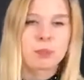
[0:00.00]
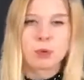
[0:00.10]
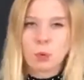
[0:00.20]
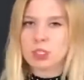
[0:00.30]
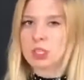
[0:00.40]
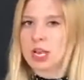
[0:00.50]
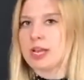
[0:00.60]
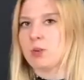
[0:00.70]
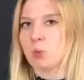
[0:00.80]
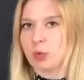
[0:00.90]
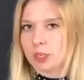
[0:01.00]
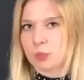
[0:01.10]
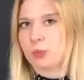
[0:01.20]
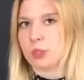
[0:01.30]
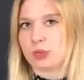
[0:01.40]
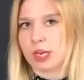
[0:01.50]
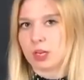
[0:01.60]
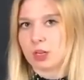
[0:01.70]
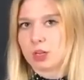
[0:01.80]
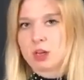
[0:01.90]
But what kind of water do we
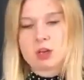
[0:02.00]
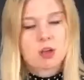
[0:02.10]
drink?